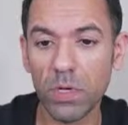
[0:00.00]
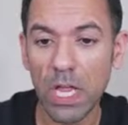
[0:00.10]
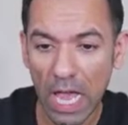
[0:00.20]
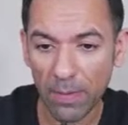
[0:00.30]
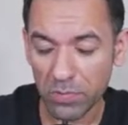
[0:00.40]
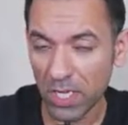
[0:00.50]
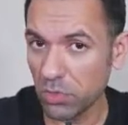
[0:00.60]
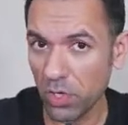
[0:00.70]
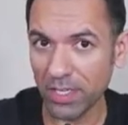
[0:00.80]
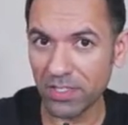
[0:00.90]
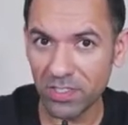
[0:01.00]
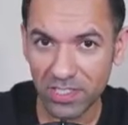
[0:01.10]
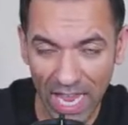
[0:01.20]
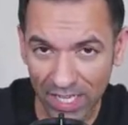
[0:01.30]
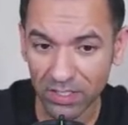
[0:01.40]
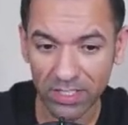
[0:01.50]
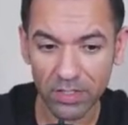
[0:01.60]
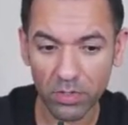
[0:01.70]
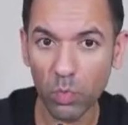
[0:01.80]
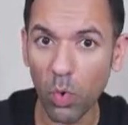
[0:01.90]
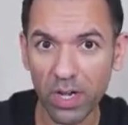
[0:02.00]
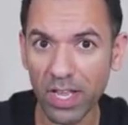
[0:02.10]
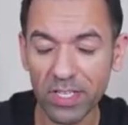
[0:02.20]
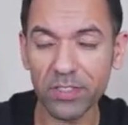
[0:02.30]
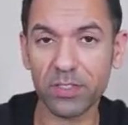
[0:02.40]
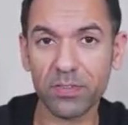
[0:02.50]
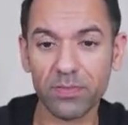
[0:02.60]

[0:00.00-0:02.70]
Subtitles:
I'm telling you exactly what it is.